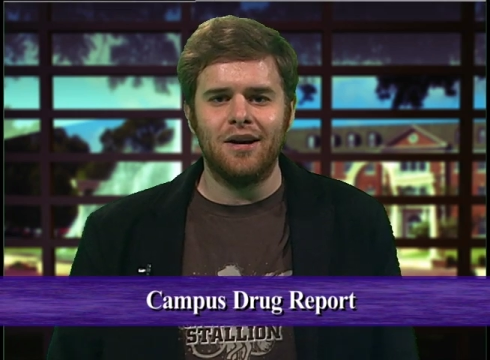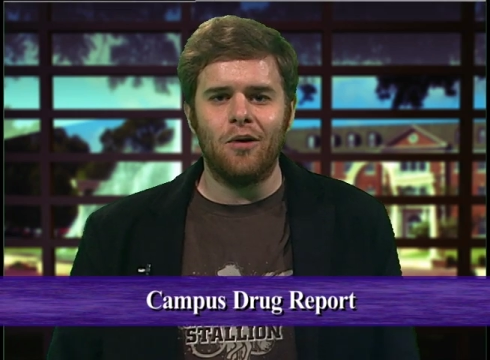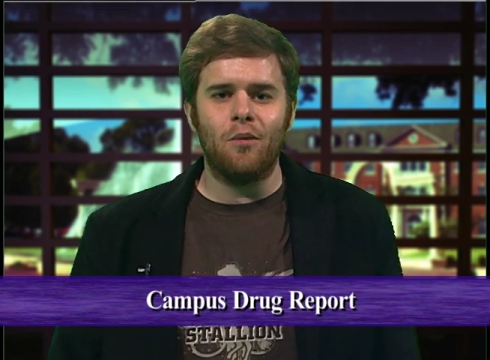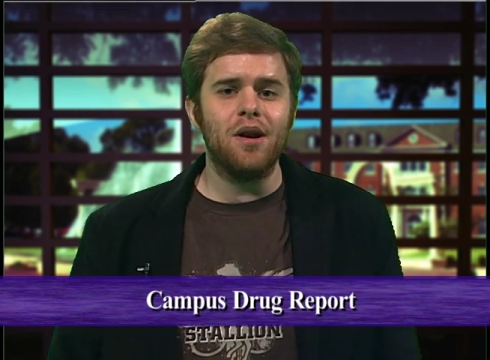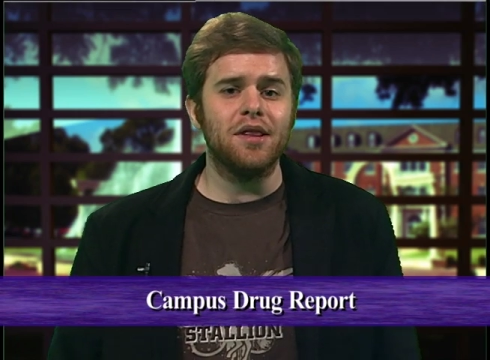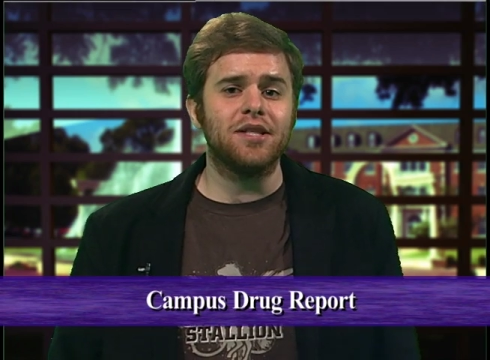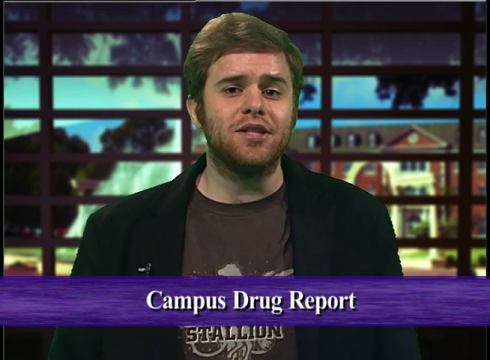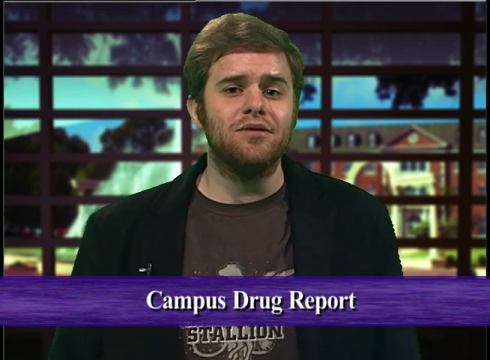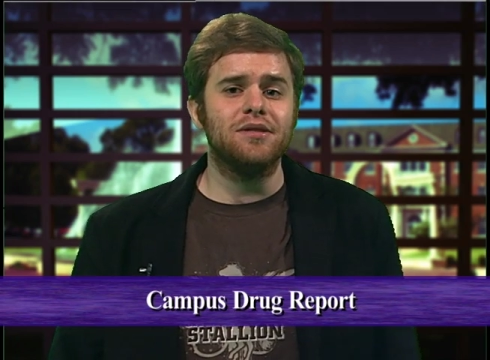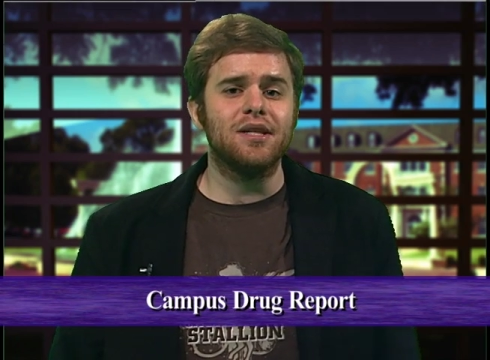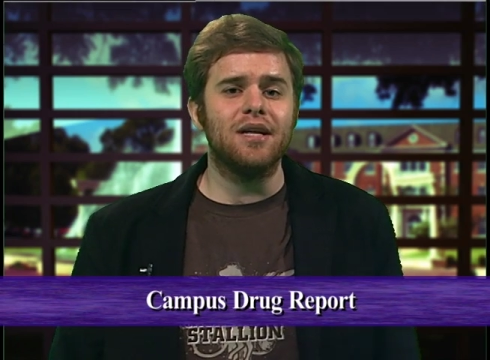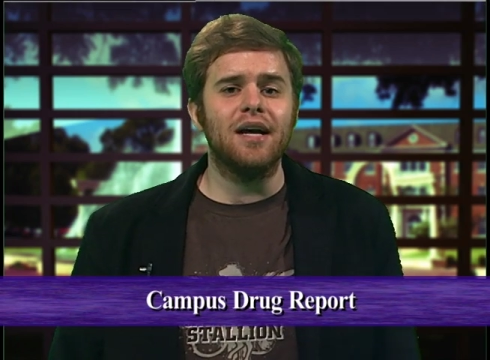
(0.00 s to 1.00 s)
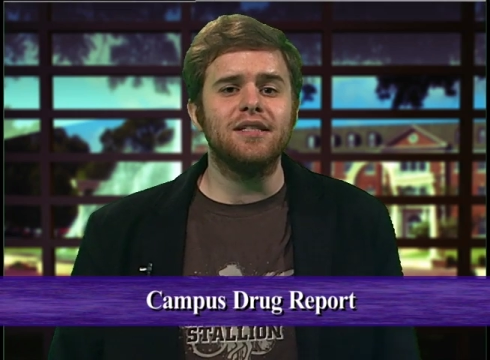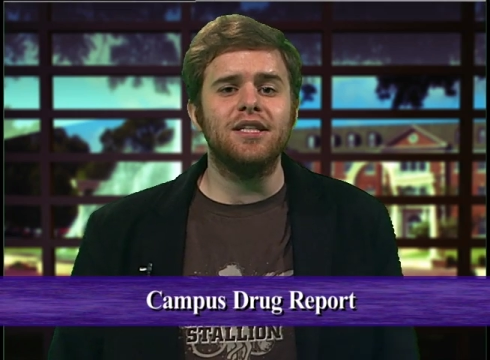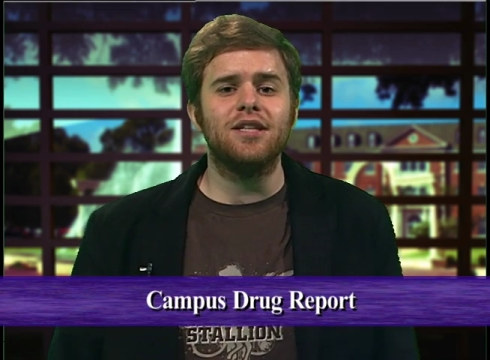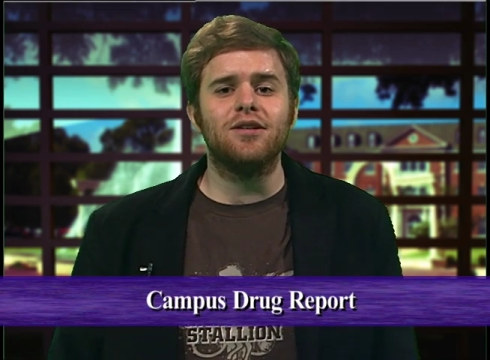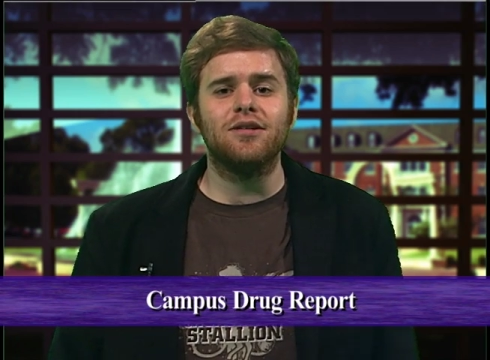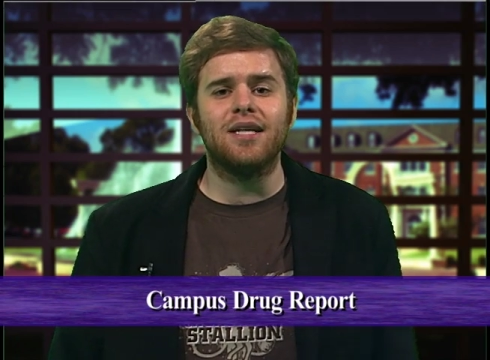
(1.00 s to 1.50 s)
One of the students, a 19
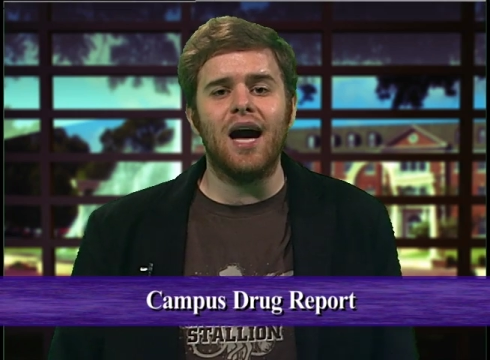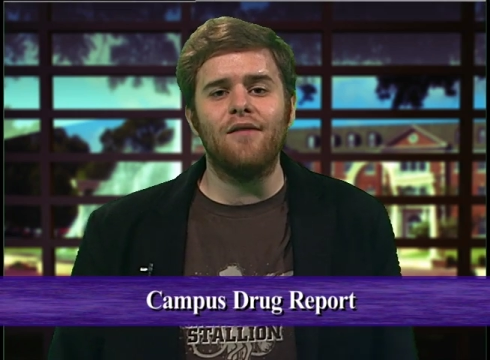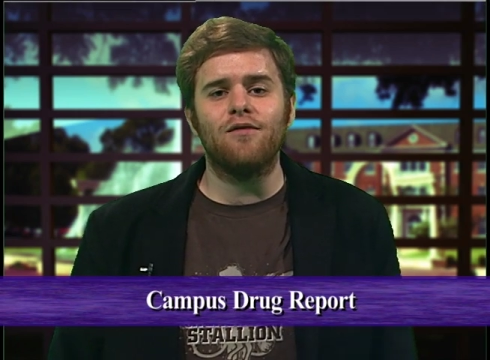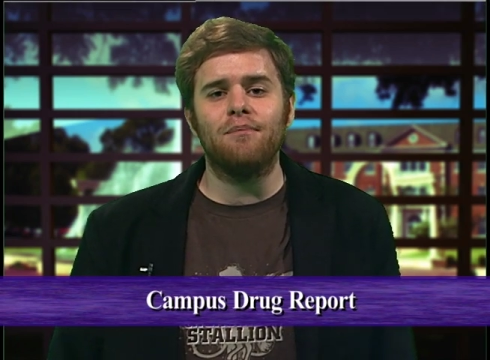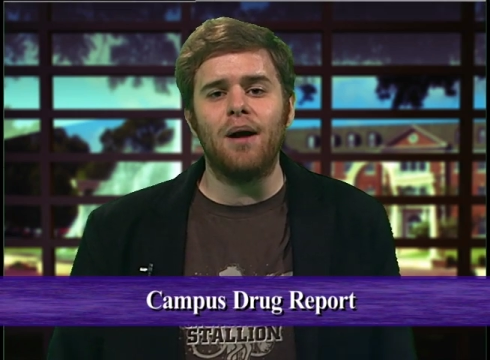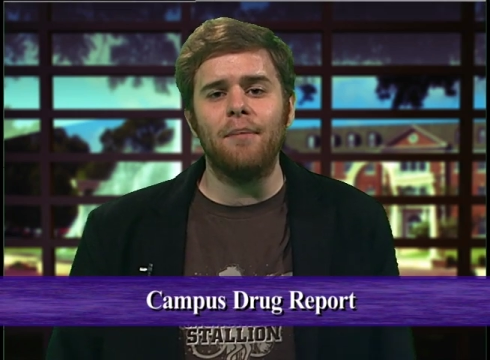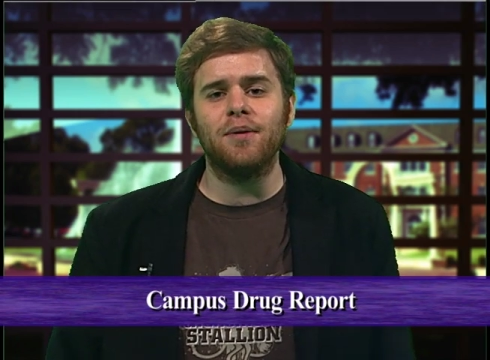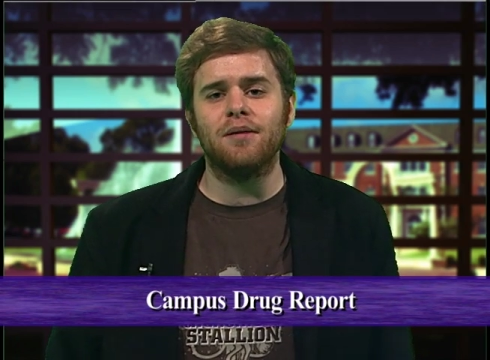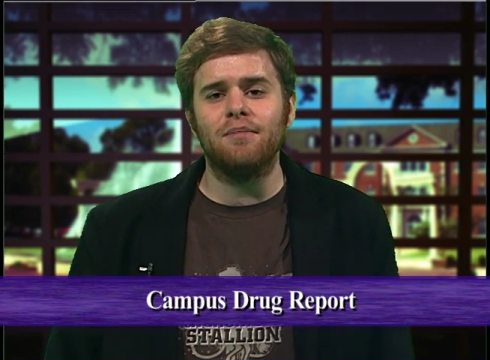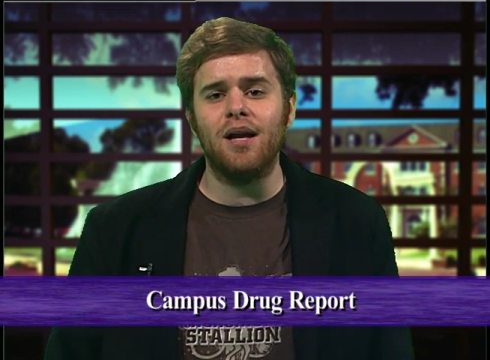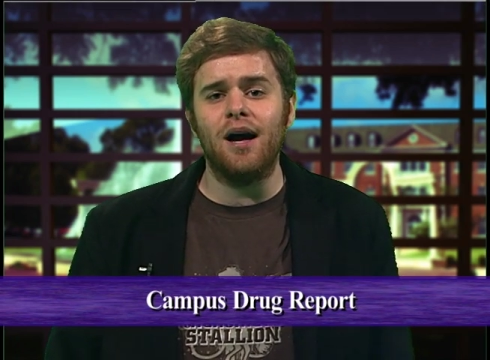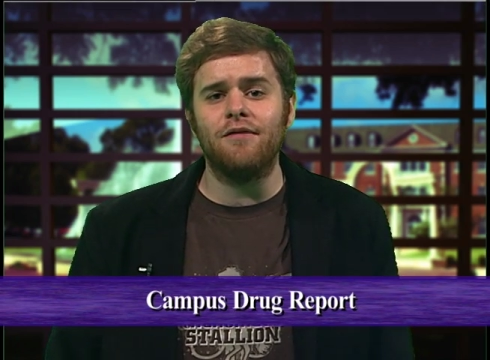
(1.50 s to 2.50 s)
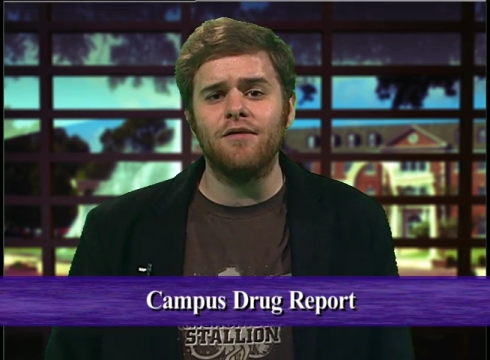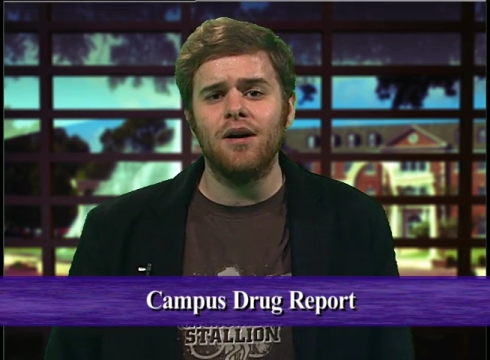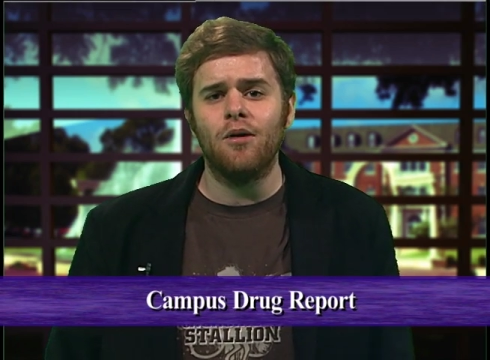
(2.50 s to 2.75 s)
year old guy from Poplar Bluff,